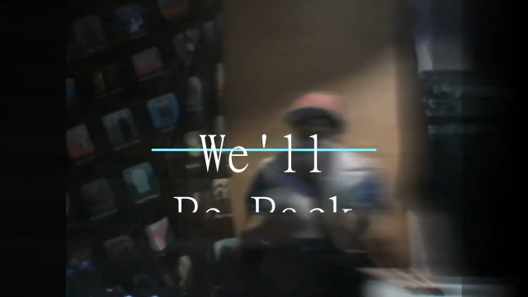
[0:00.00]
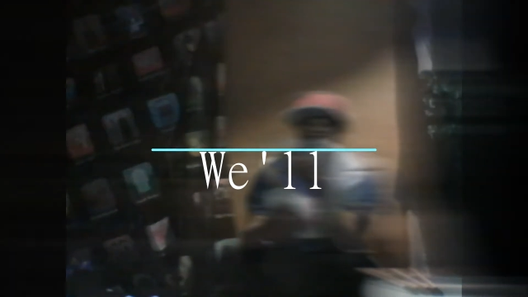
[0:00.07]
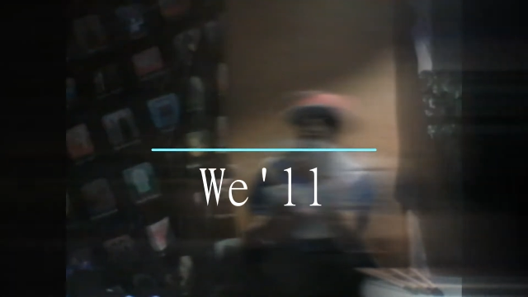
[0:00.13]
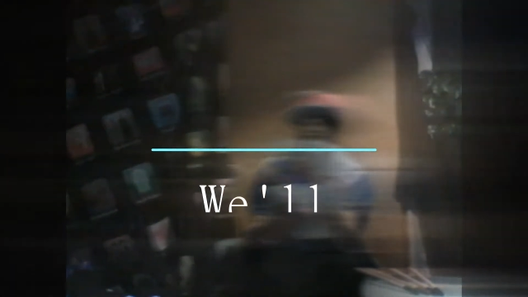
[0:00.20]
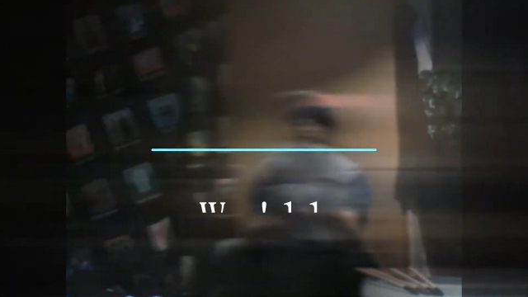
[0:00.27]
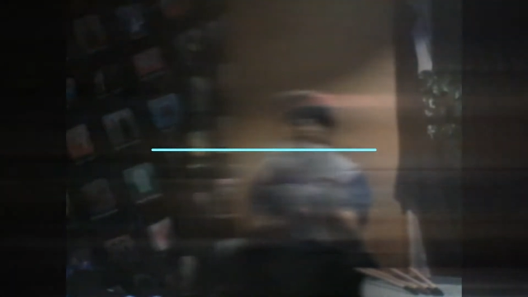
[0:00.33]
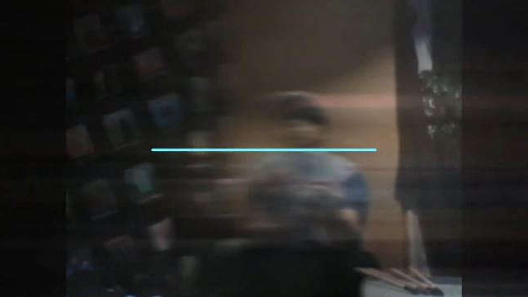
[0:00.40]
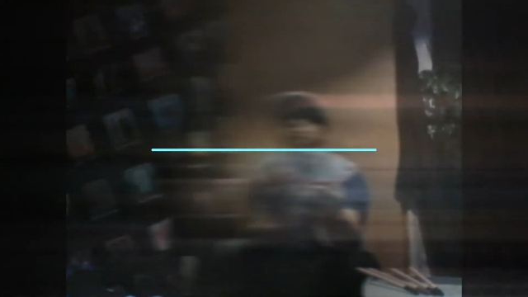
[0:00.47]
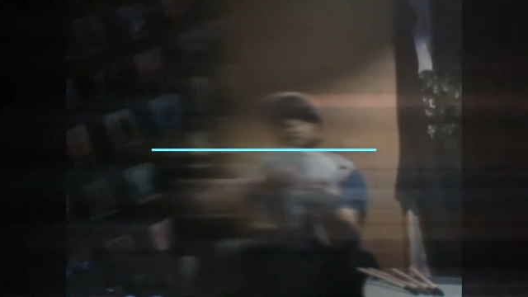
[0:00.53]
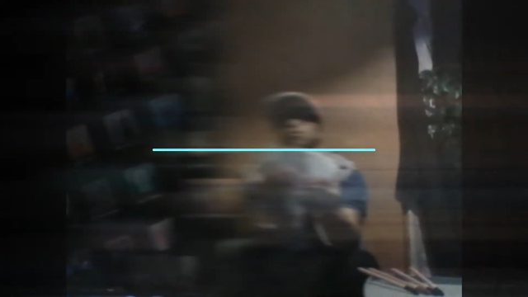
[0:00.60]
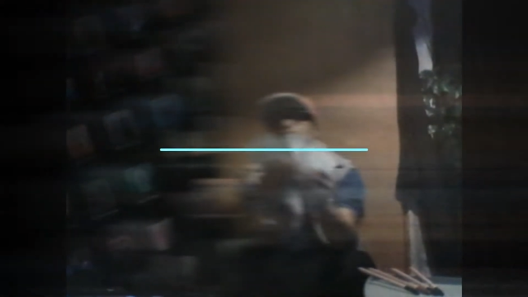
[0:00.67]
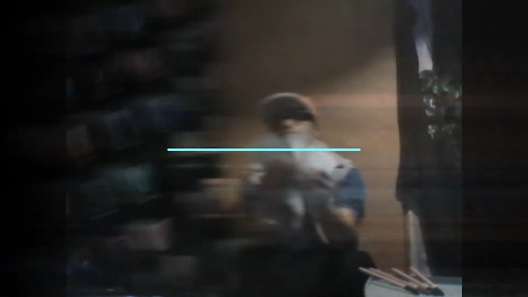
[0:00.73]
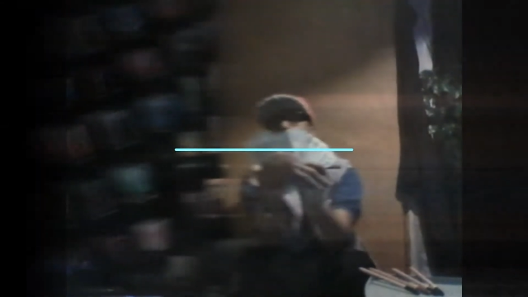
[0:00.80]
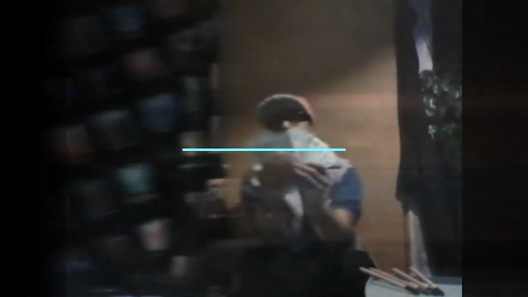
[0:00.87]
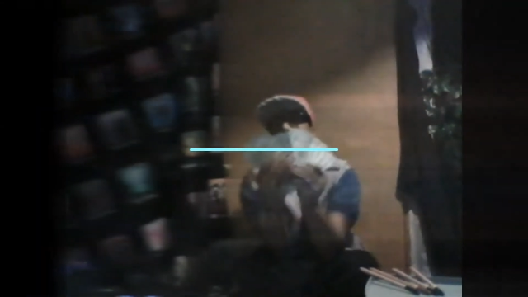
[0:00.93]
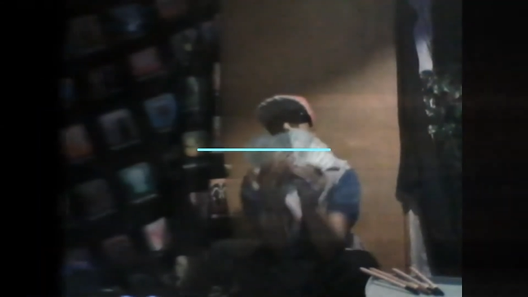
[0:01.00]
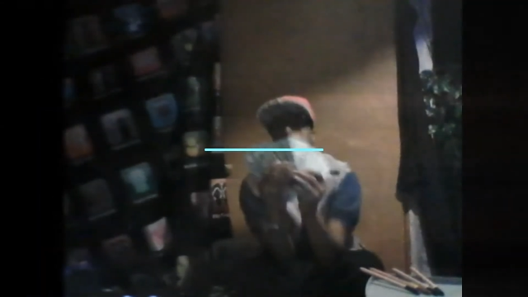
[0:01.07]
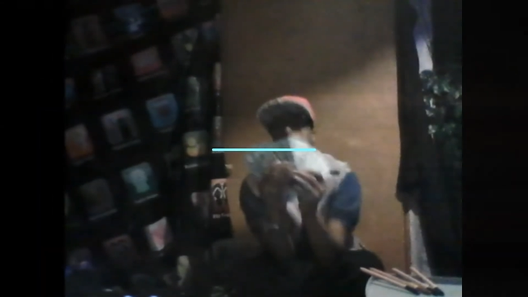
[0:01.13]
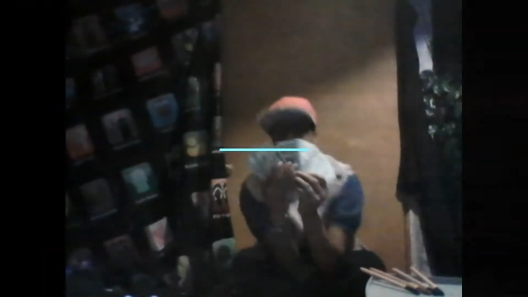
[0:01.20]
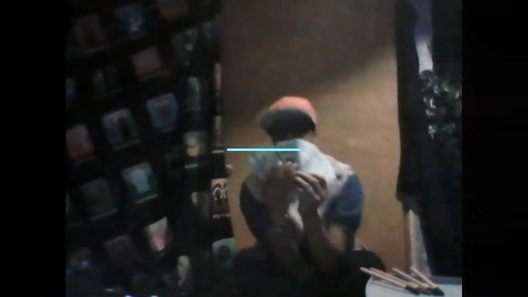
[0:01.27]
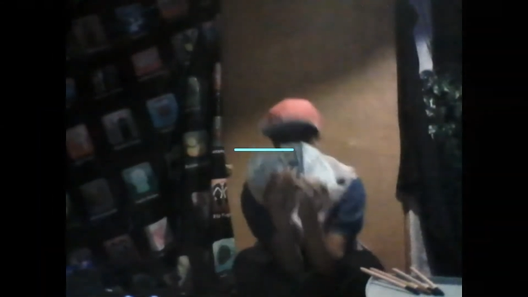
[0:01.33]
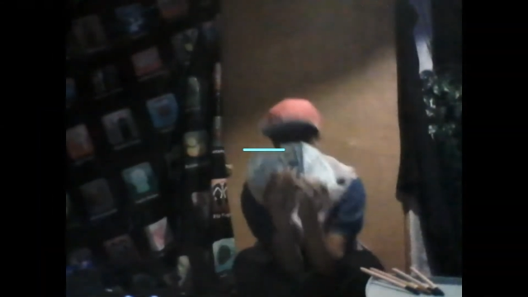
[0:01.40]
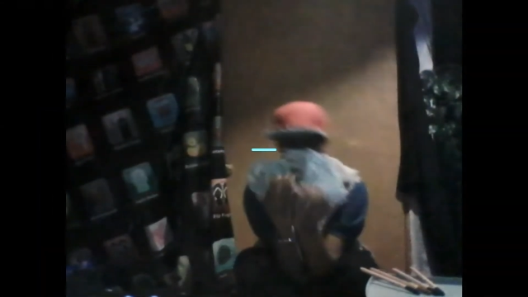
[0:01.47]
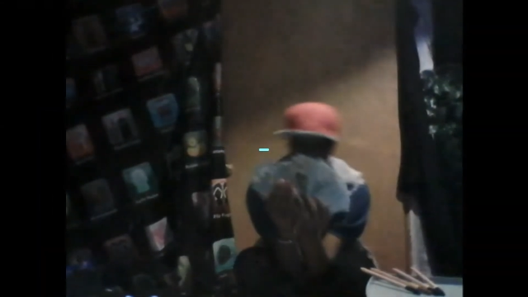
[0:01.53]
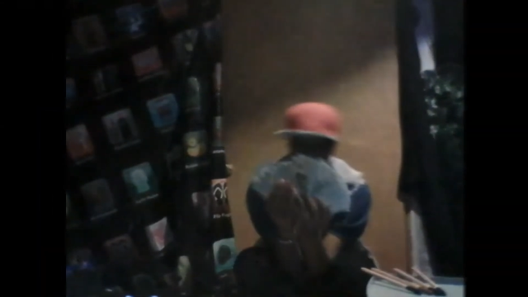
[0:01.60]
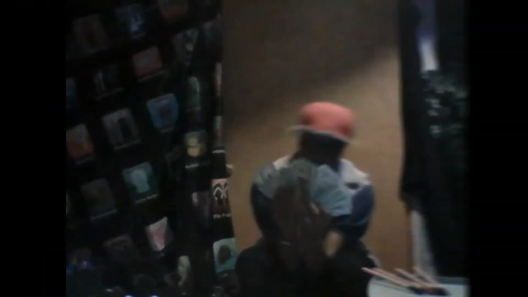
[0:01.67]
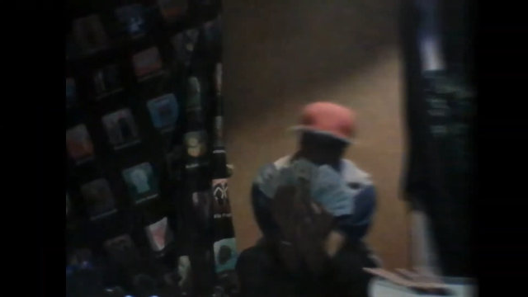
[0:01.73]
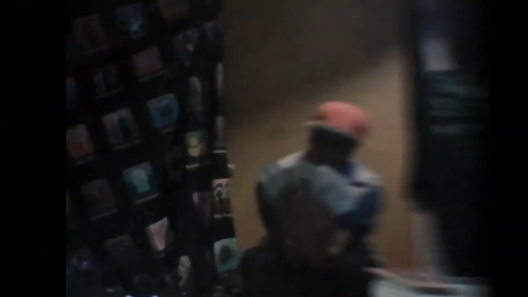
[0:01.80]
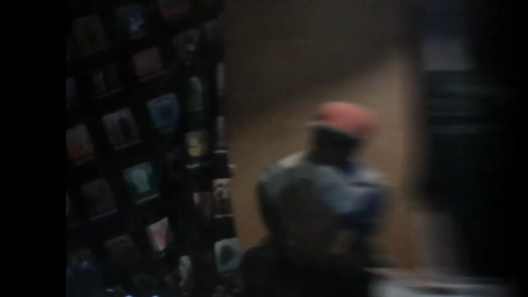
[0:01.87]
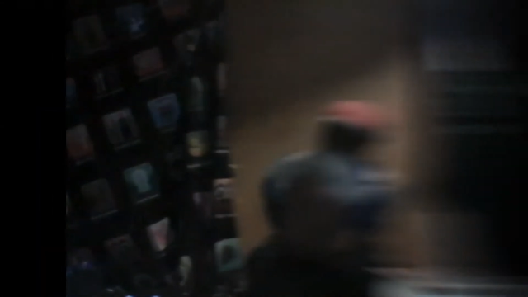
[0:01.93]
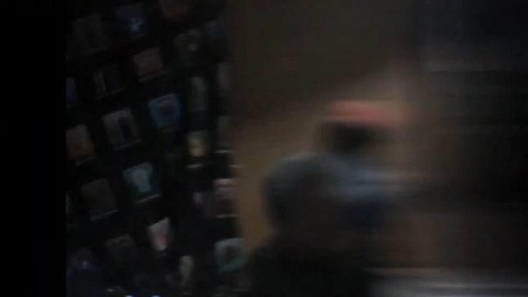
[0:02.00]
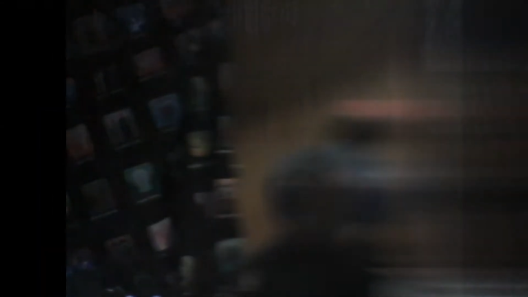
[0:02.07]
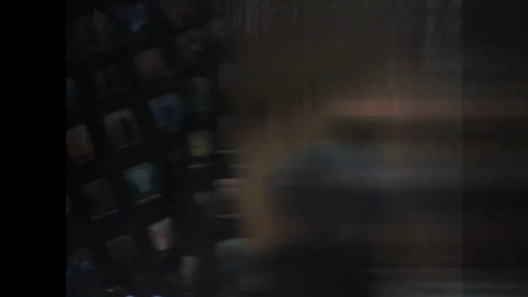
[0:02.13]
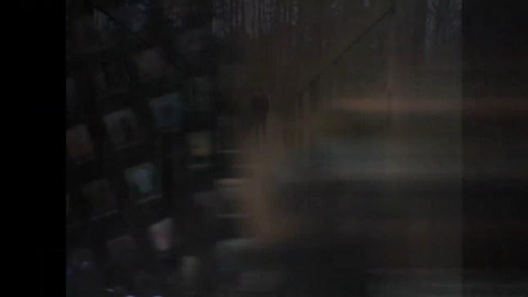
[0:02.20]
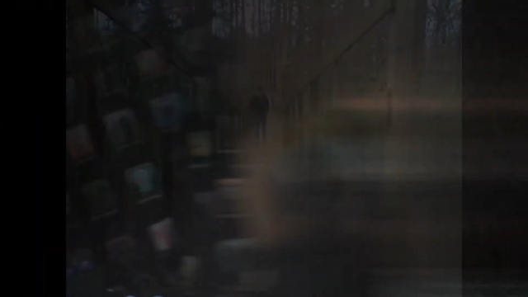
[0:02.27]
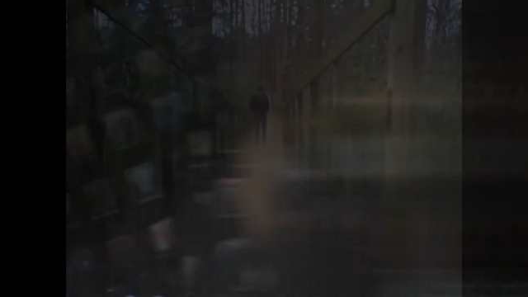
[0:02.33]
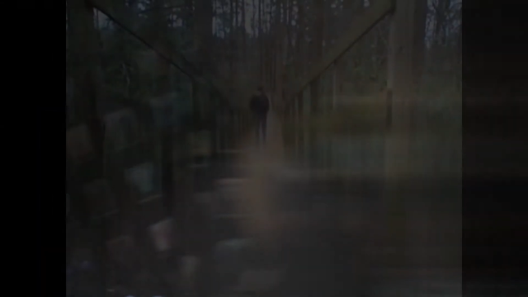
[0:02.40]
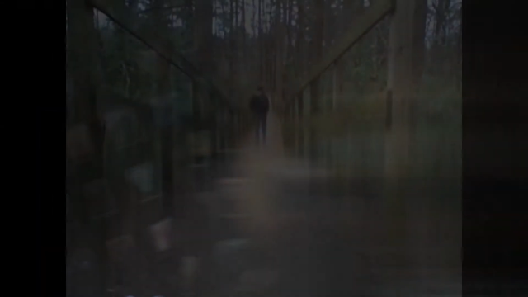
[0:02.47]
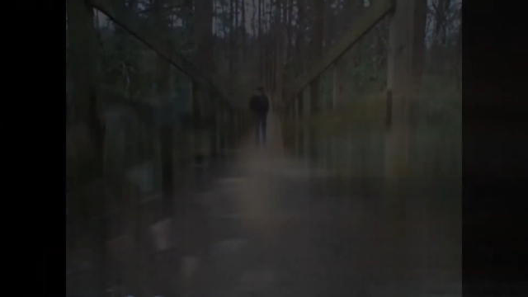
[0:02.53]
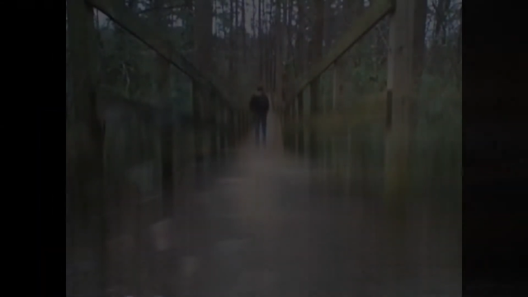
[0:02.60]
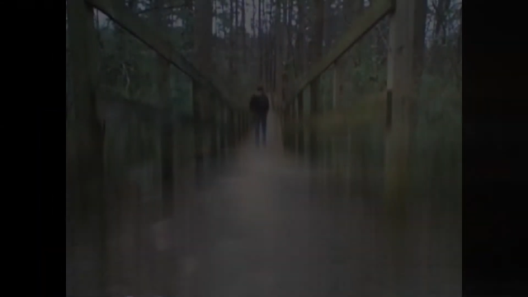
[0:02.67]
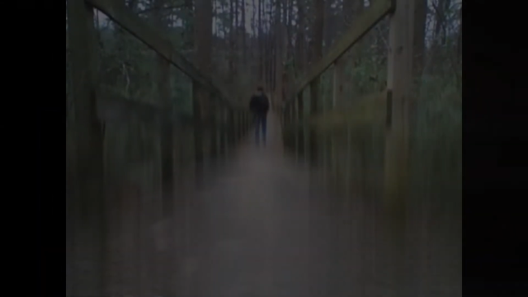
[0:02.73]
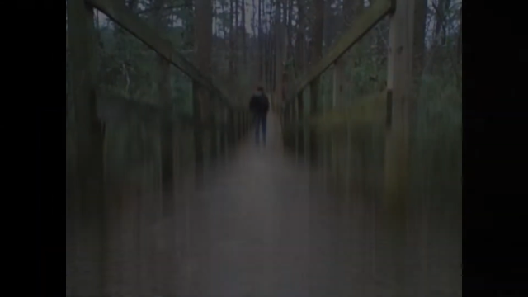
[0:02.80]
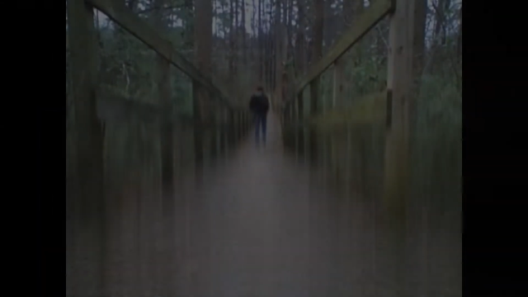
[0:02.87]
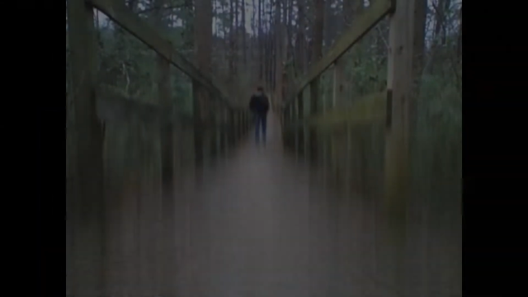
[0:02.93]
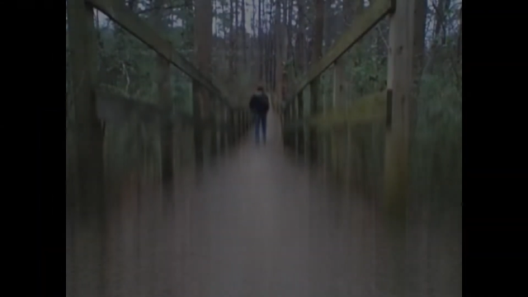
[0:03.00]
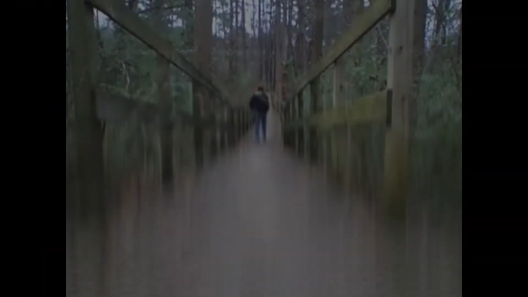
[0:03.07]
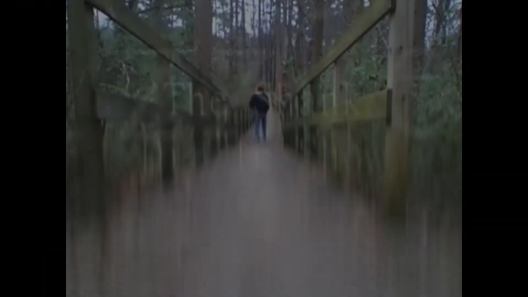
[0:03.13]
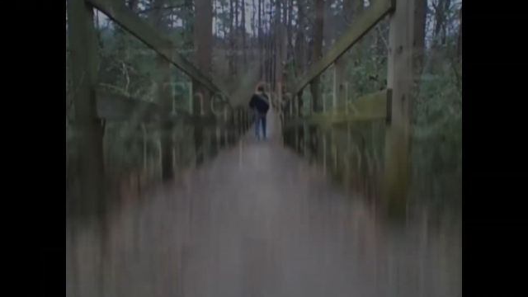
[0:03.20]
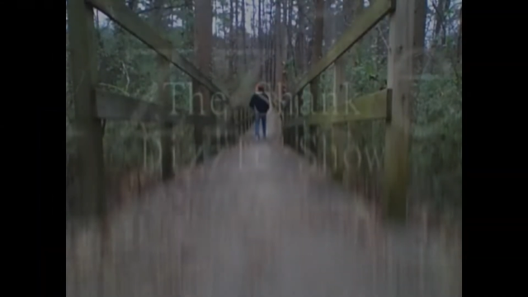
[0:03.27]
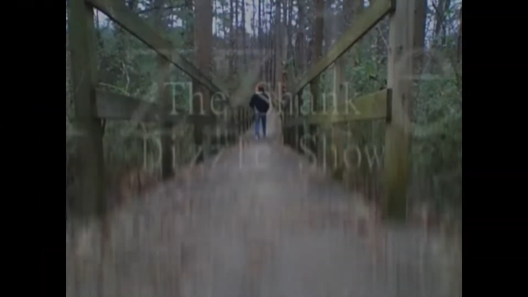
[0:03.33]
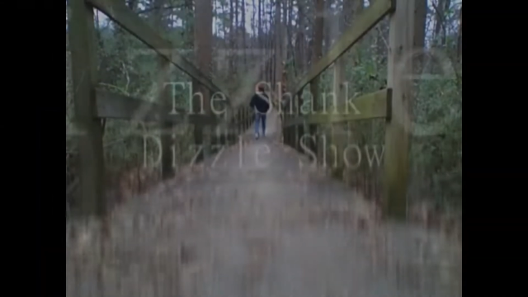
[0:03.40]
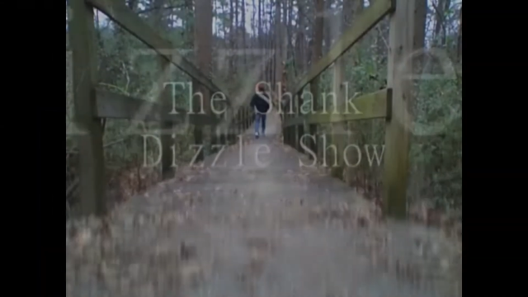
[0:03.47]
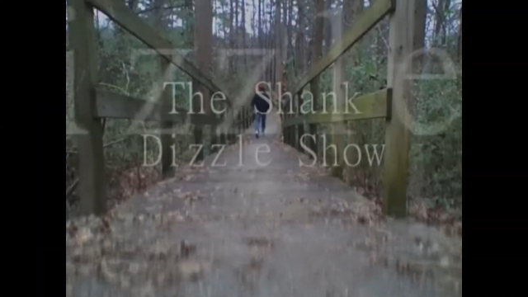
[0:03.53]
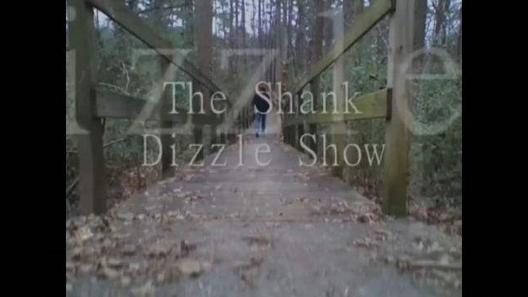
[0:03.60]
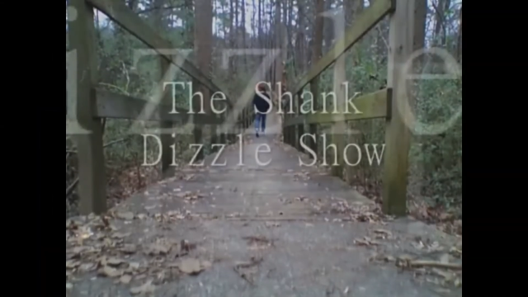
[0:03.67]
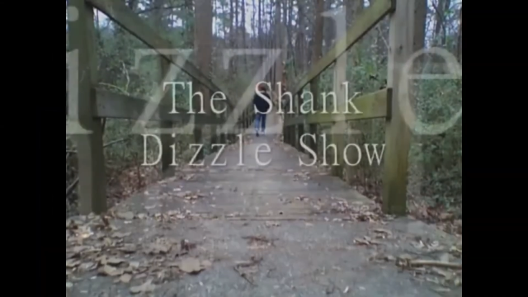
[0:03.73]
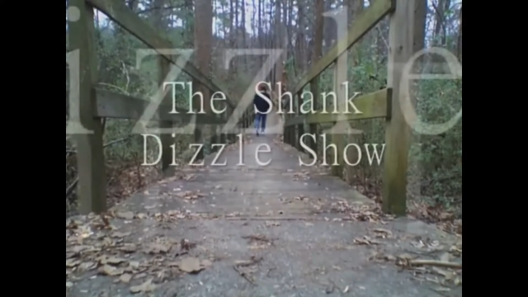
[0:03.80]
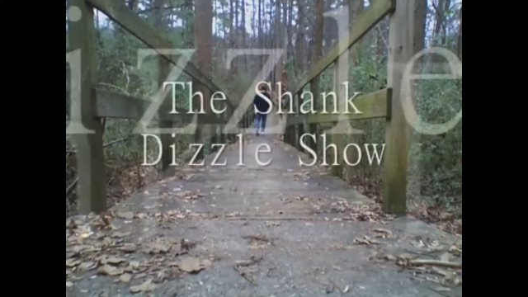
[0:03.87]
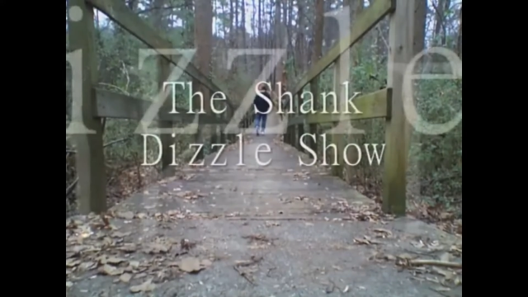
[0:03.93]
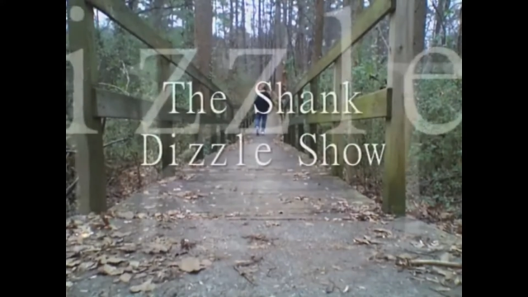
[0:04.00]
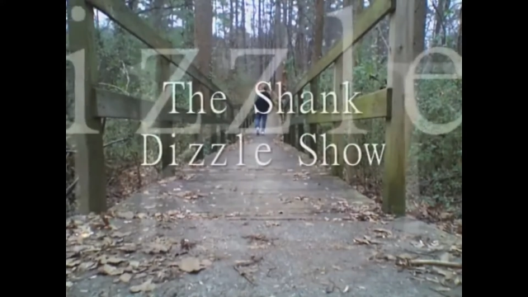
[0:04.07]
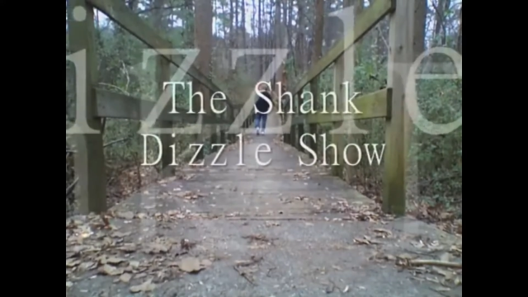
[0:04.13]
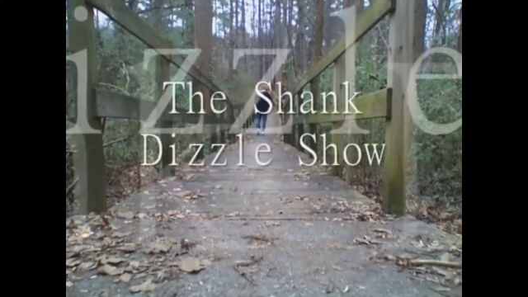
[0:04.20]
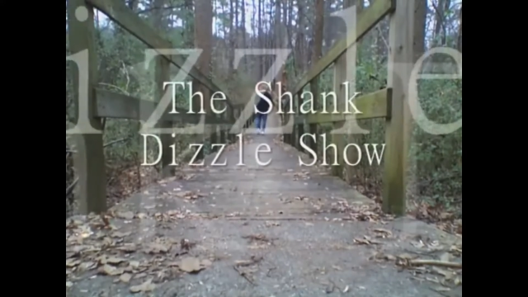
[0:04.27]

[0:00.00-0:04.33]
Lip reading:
Nobody's mouth can be seen.